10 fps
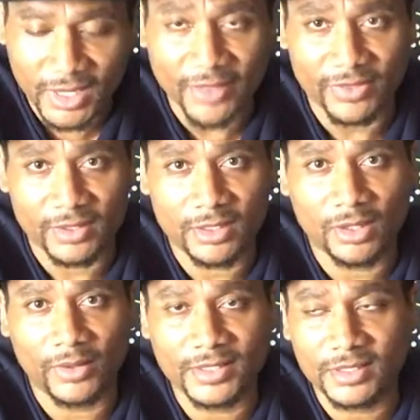nothing, you
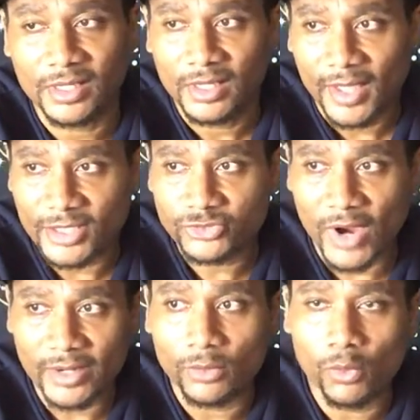know, it's it's
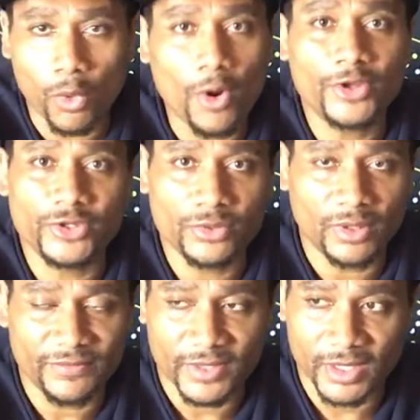trying to warn you
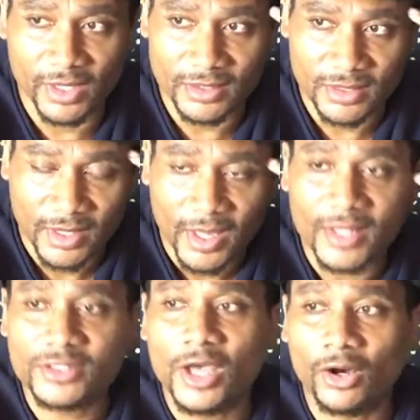of things
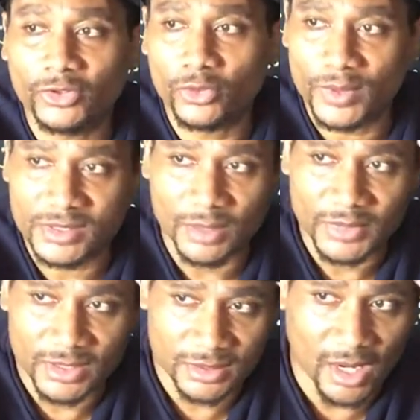and tell you when
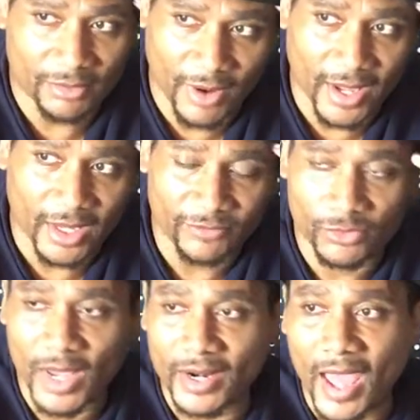something is not right. If
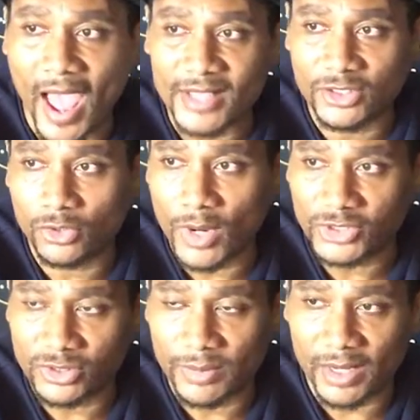you gotta ask a
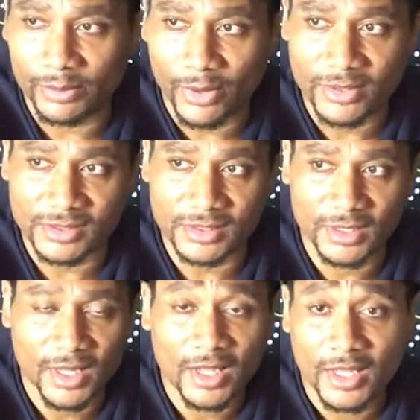question about a person,
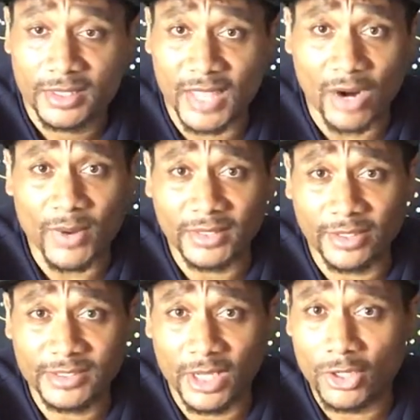that right
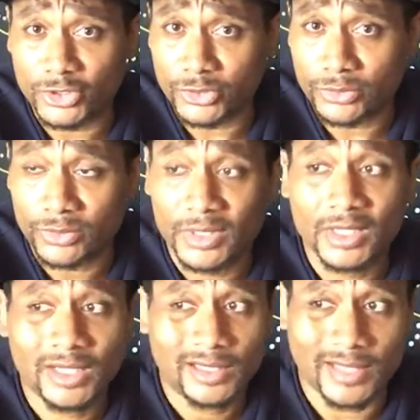there tells you
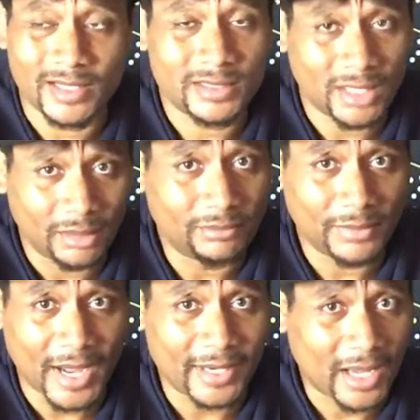that something
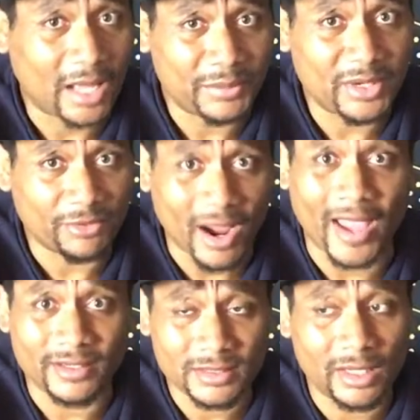might not be
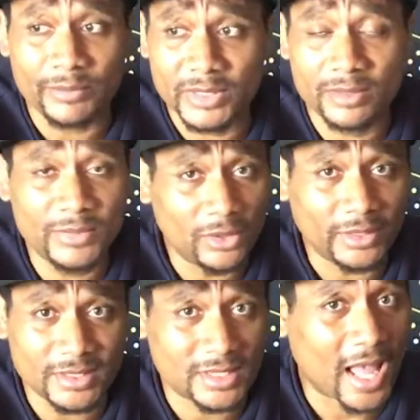right. Something in the
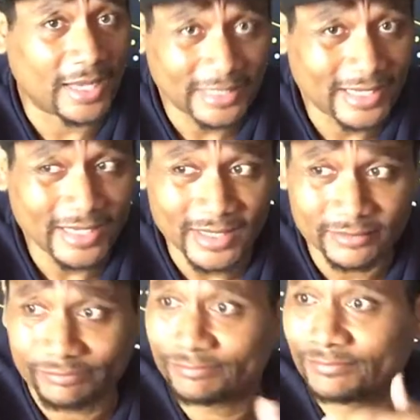milk is not
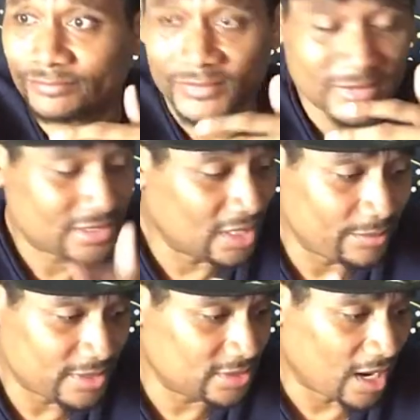clean.
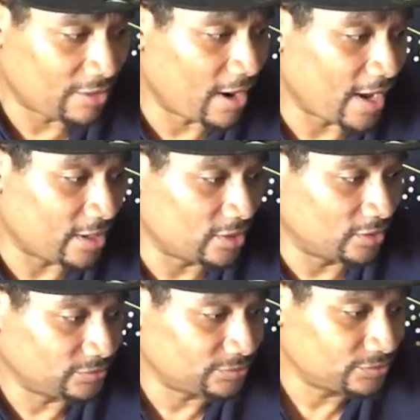Something is not right, you
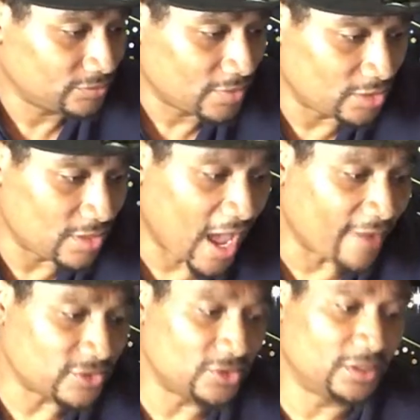know? And you
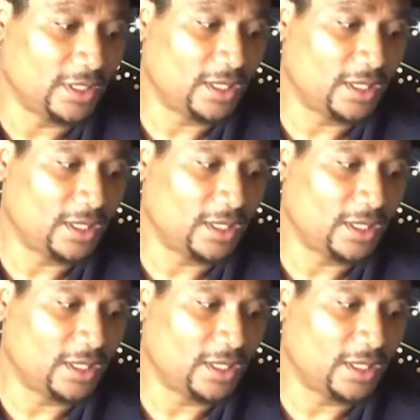have to